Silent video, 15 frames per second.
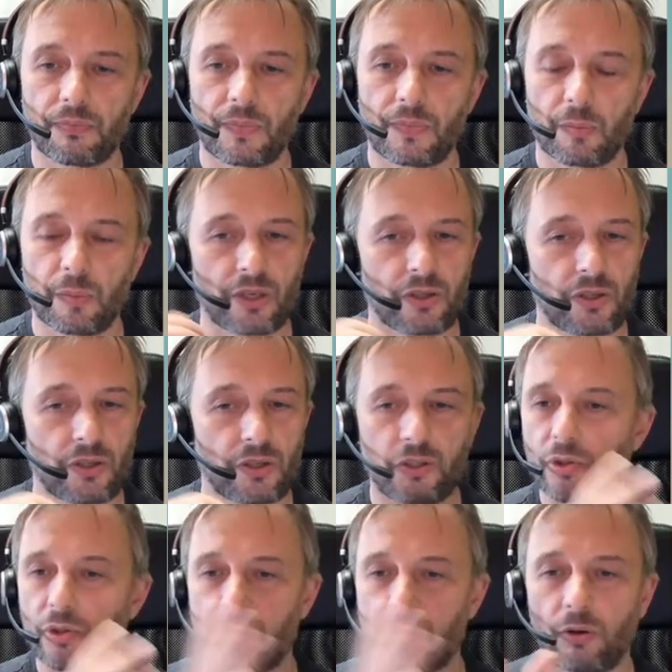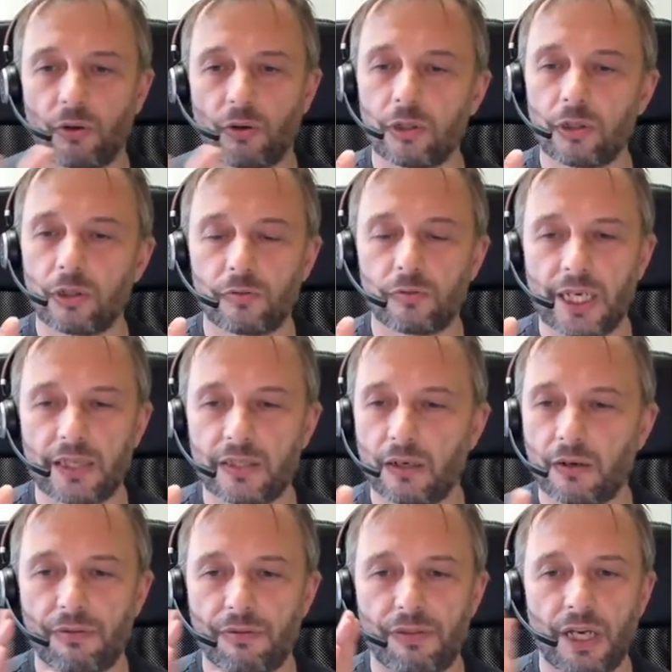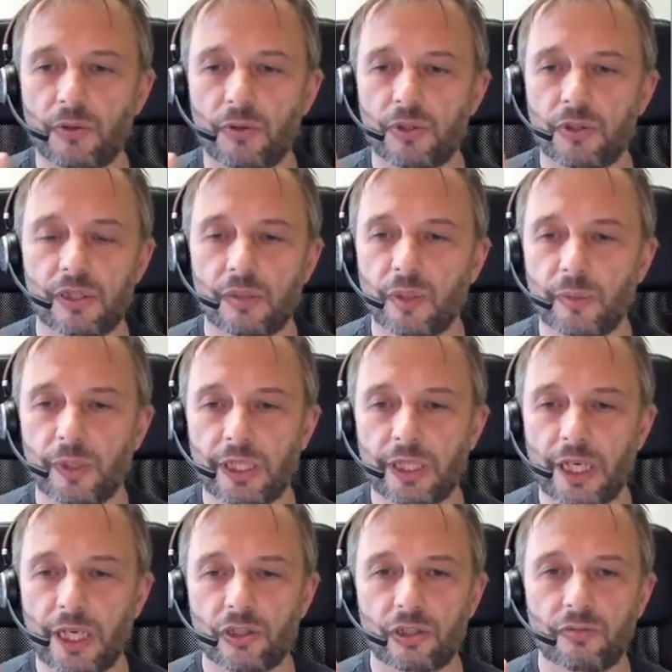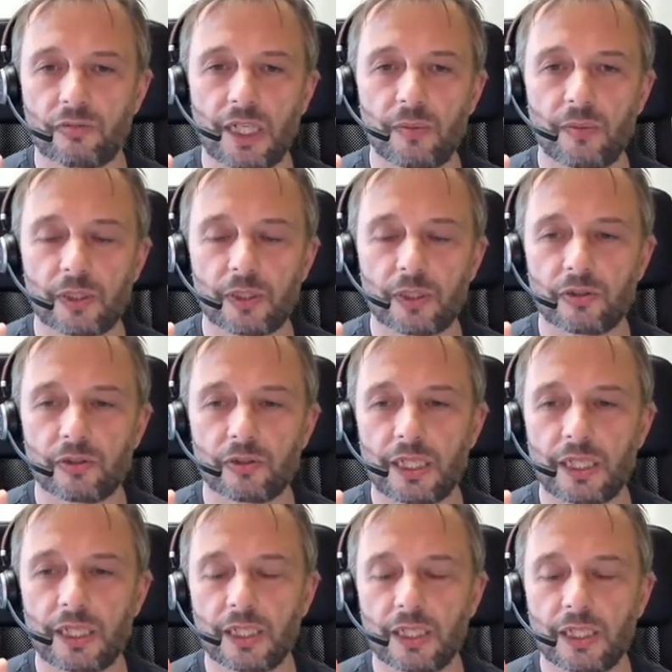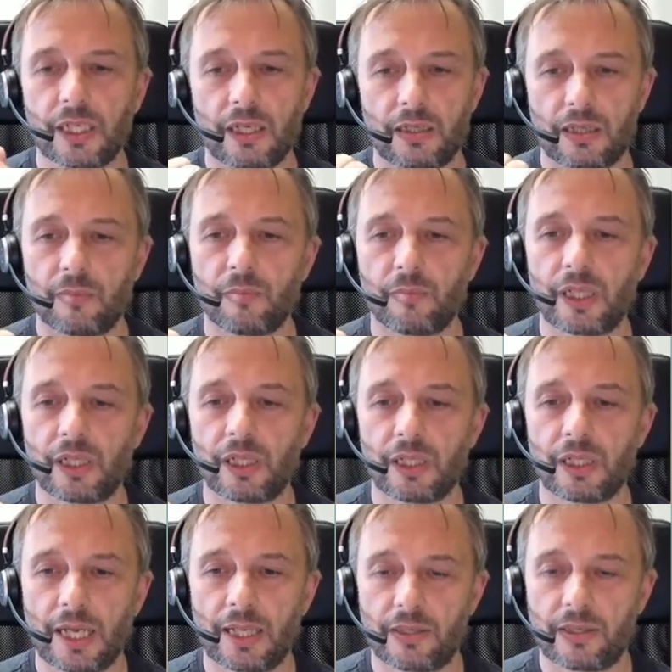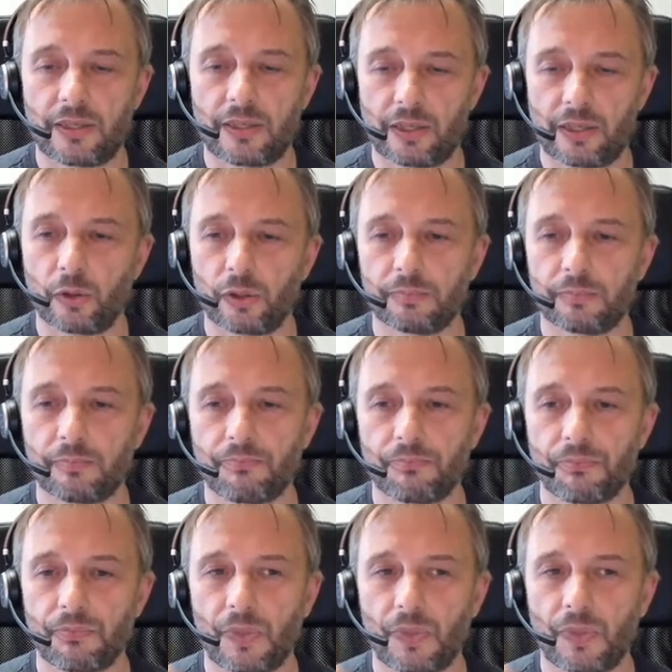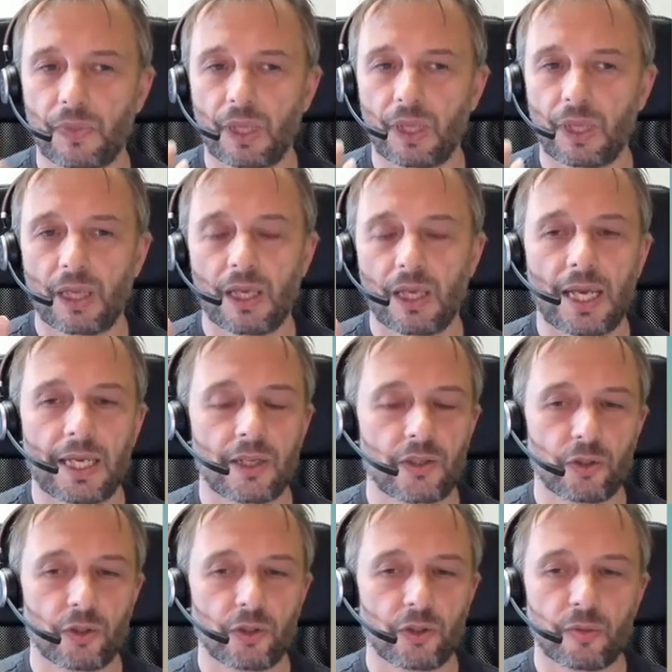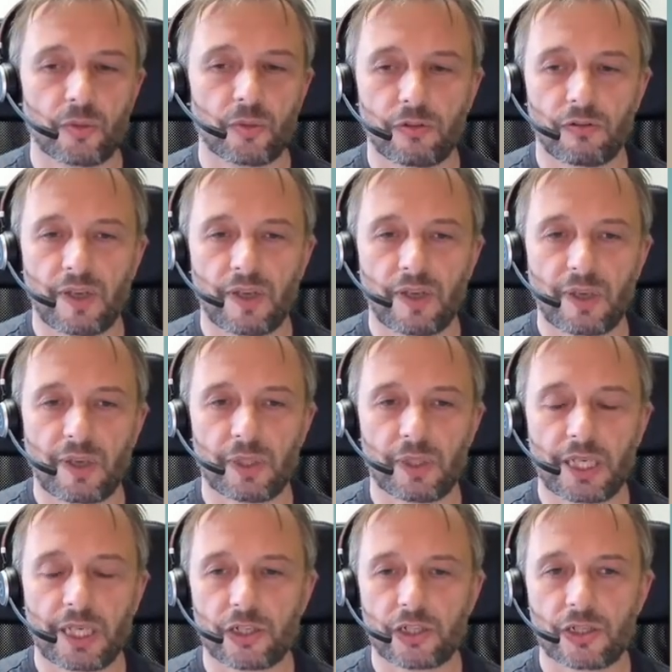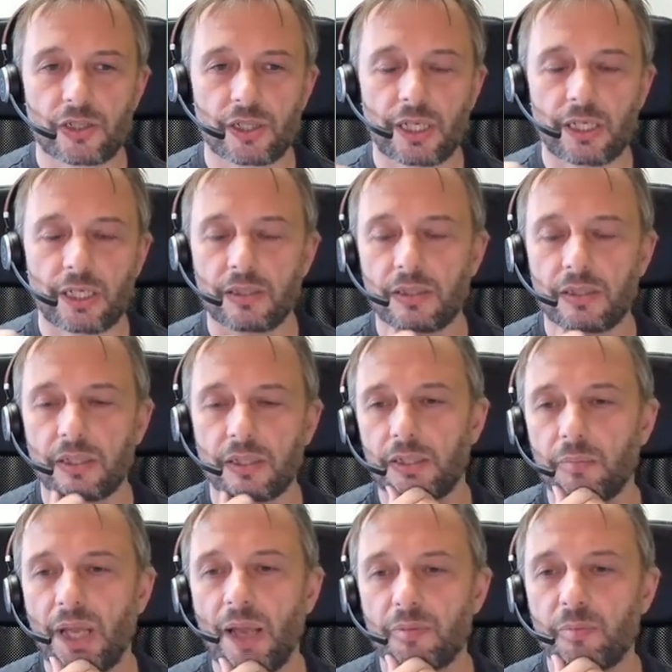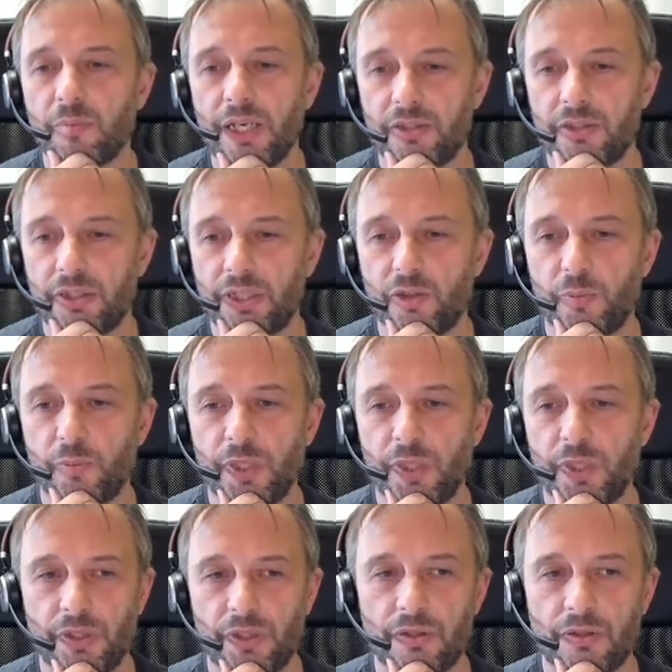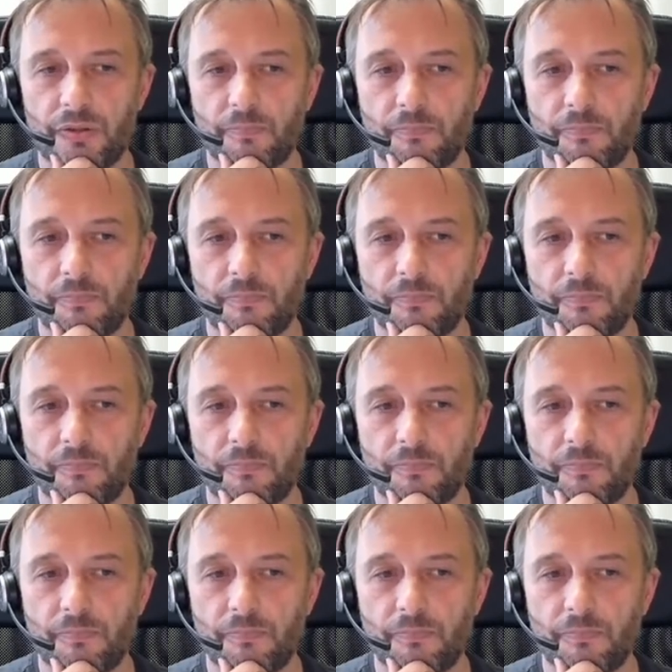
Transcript: because it's used all over the place. There are thousands of implementations available today. It's simple, it's secure, and it's suitable for web applications and app-based experiences.